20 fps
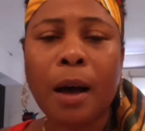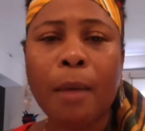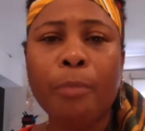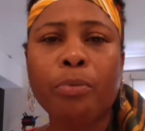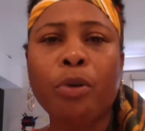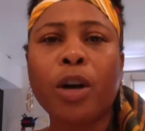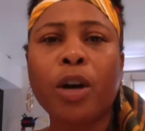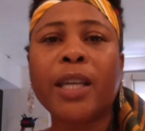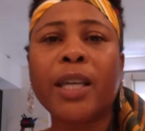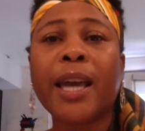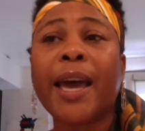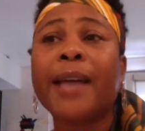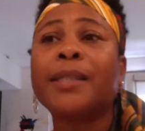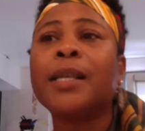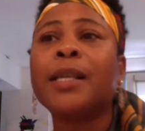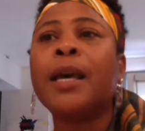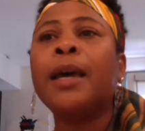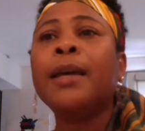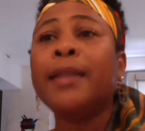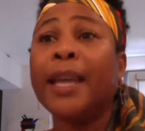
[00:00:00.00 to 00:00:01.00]

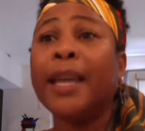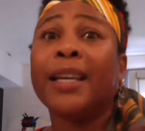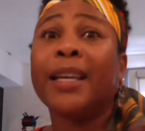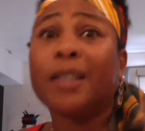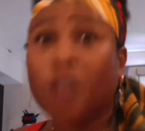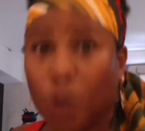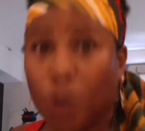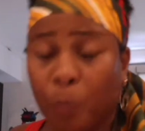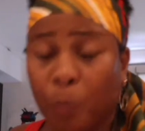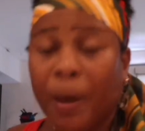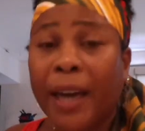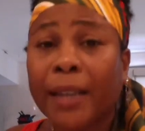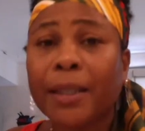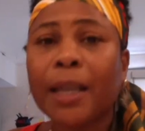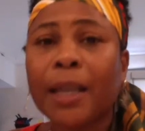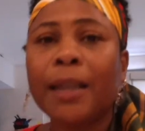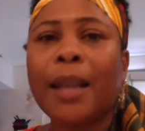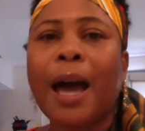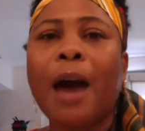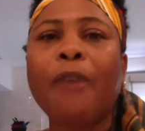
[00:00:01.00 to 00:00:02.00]
broadcast, they expect
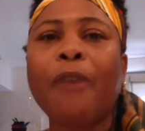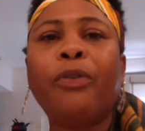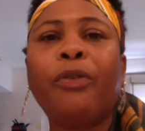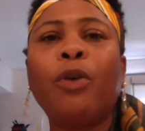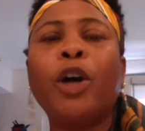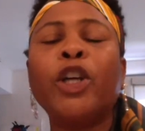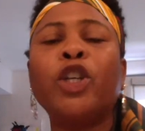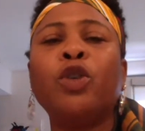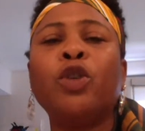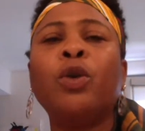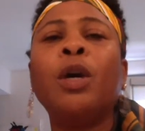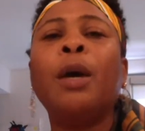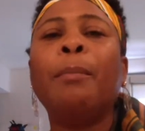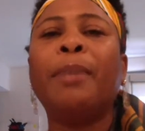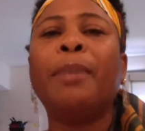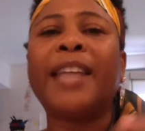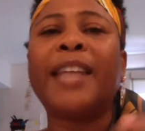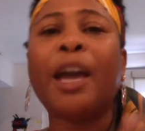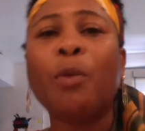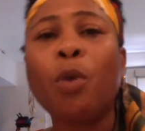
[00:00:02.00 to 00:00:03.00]
a lot for you,
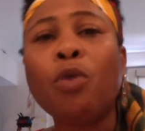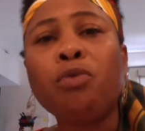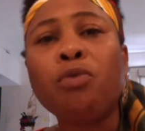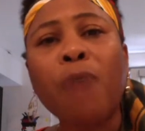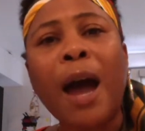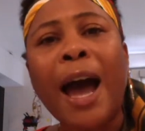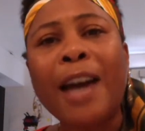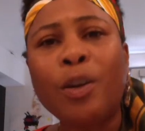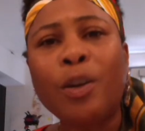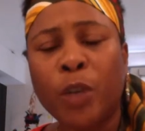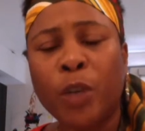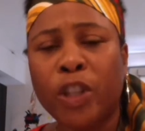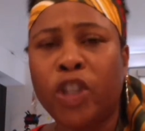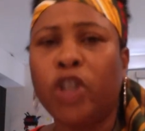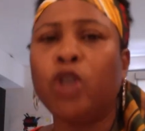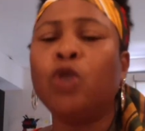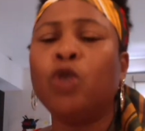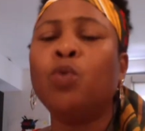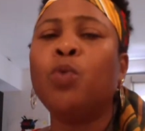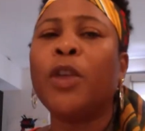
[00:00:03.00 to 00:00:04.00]
but they will ride with
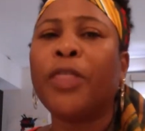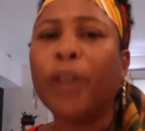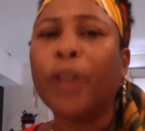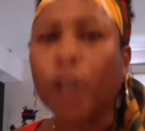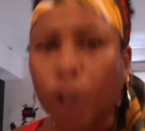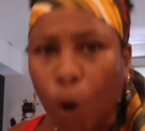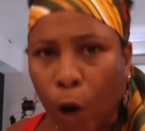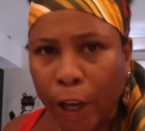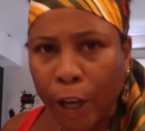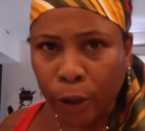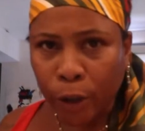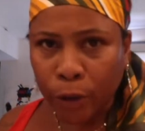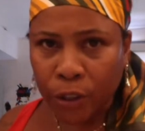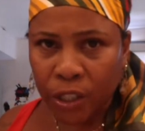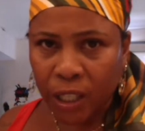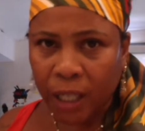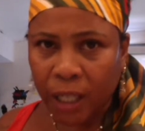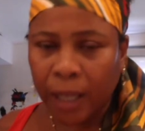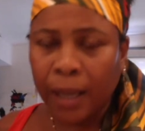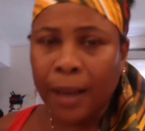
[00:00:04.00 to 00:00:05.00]
you with
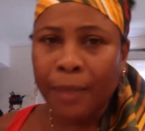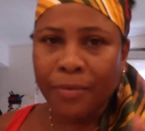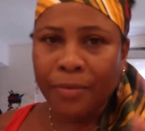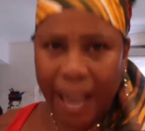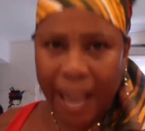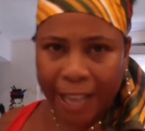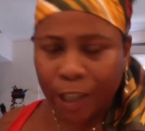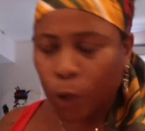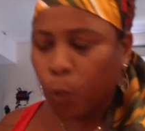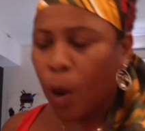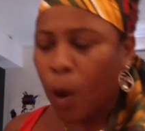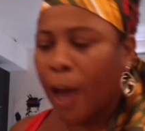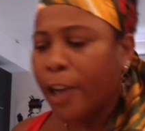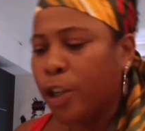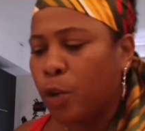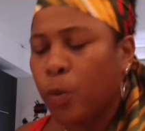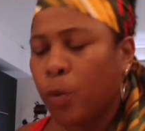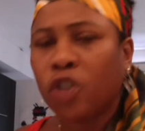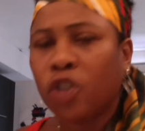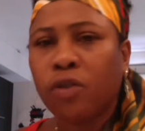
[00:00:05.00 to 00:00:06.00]
loyalty. That's why
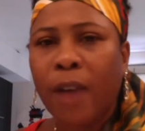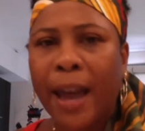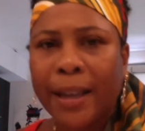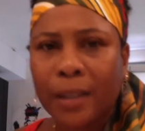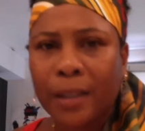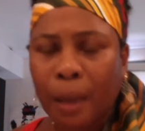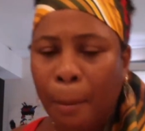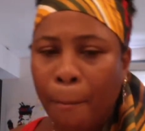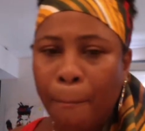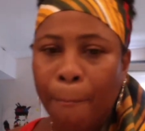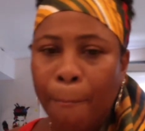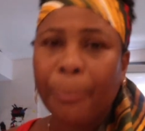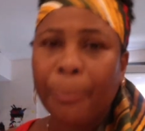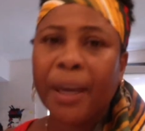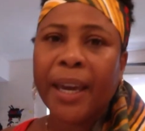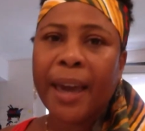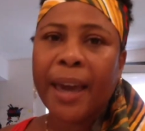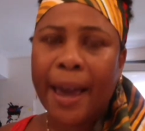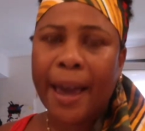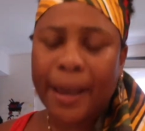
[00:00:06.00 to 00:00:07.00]
you attract them
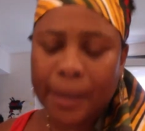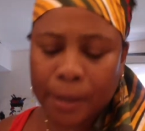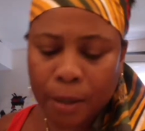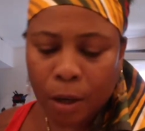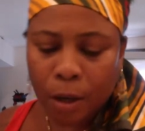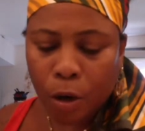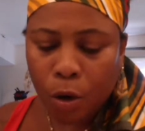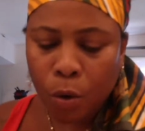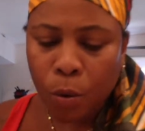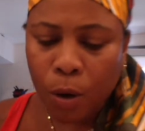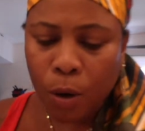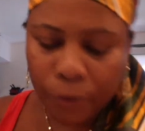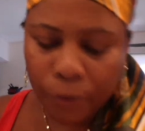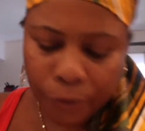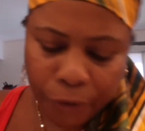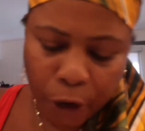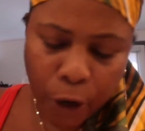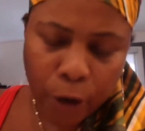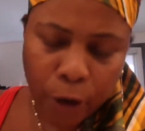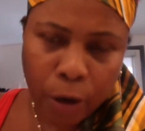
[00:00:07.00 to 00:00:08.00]
big ass
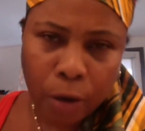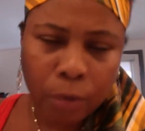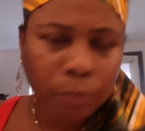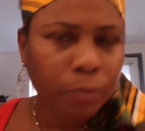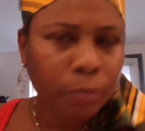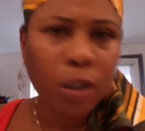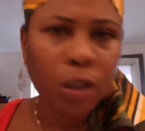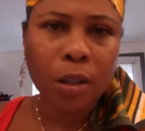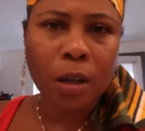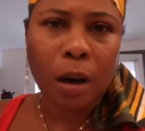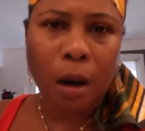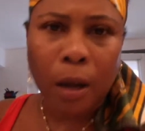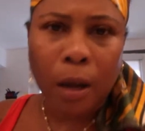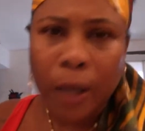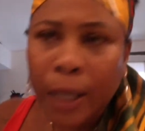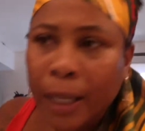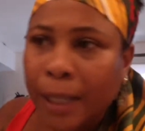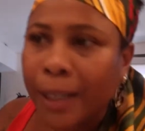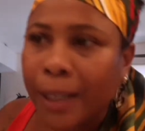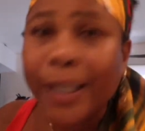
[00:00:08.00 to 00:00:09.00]
Virgo, good God,
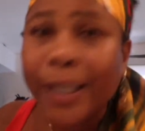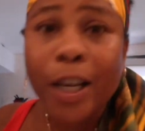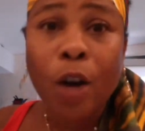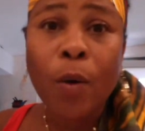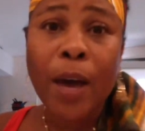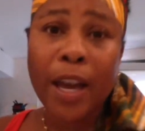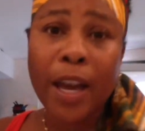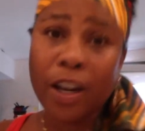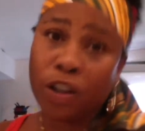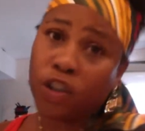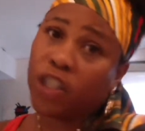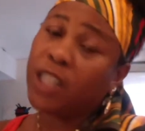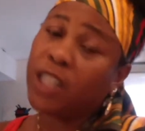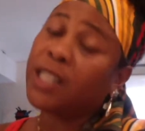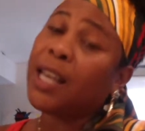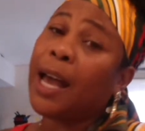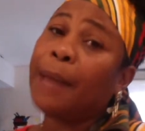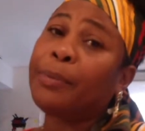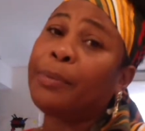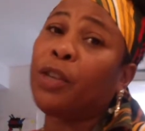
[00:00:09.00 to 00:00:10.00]
Leo energy
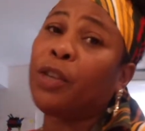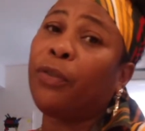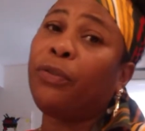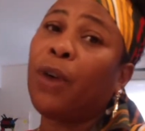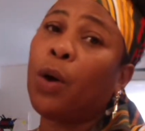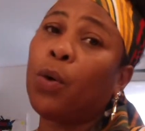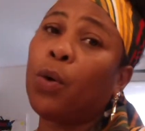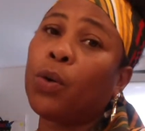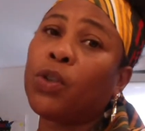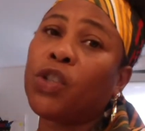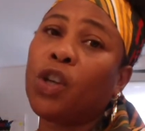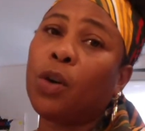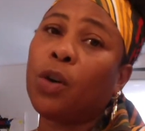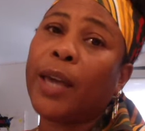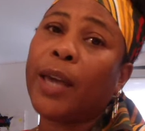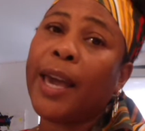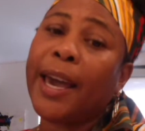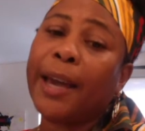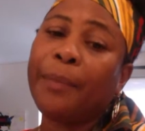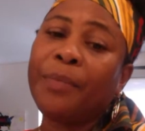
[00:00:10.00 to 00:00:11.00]
types of folks,
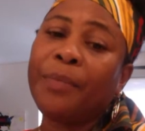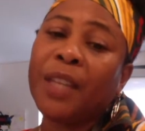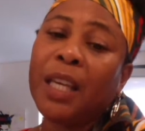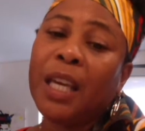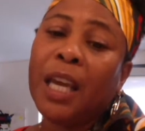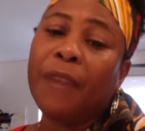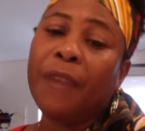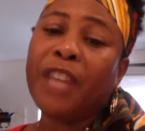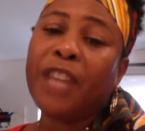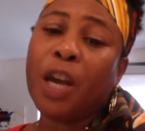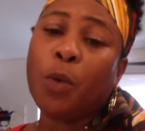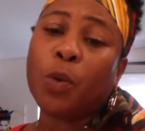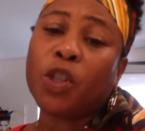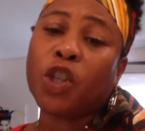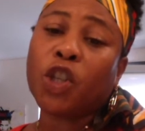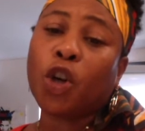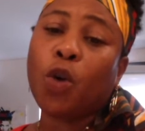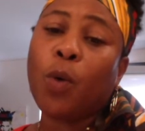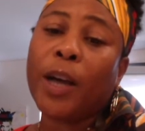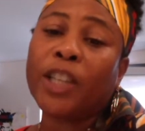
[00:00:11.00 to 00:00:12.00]
okay? If there was
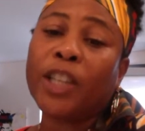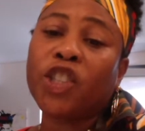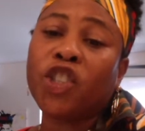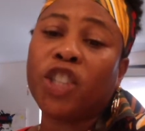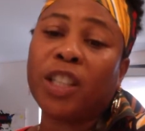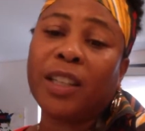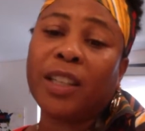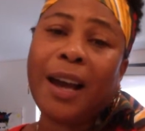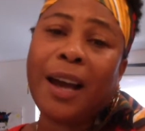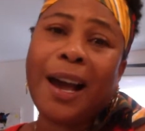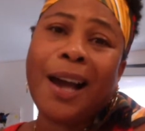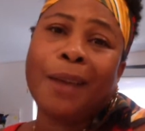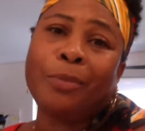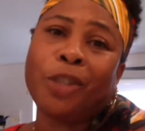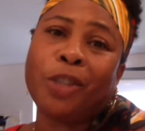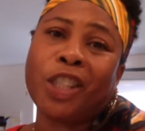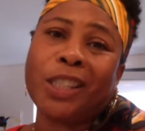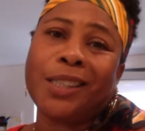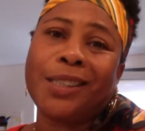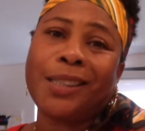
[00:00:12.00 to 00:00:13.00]
a question, I'm
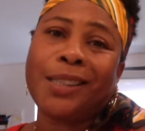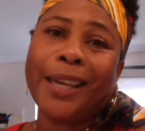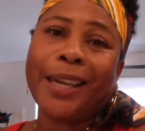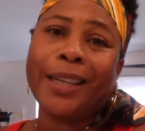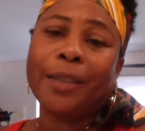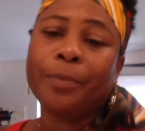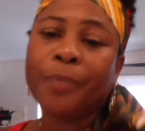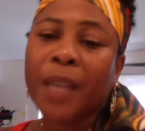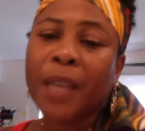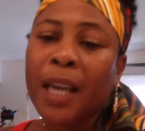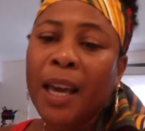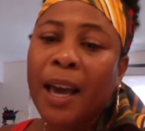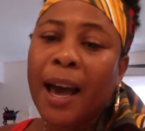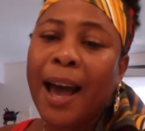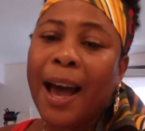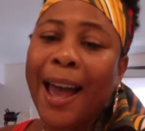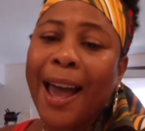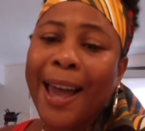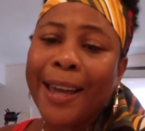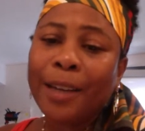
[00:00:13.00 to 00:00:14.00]
just saying.
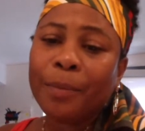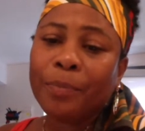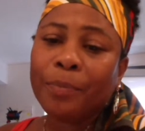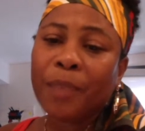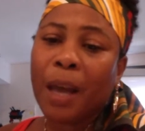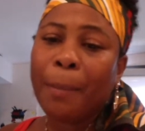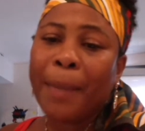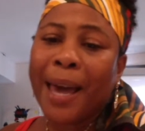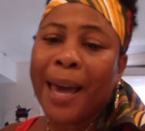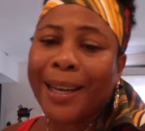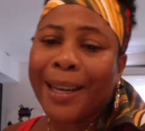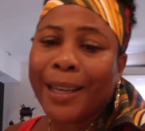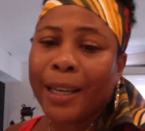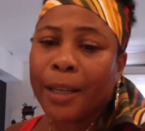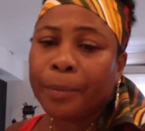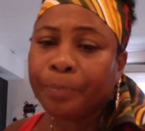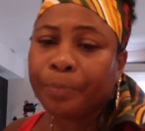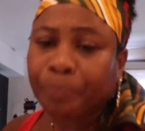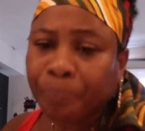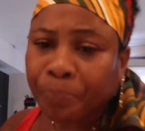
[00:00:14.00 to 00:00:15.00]
All right, I'm out of
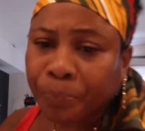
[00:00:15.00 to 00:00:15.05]
here.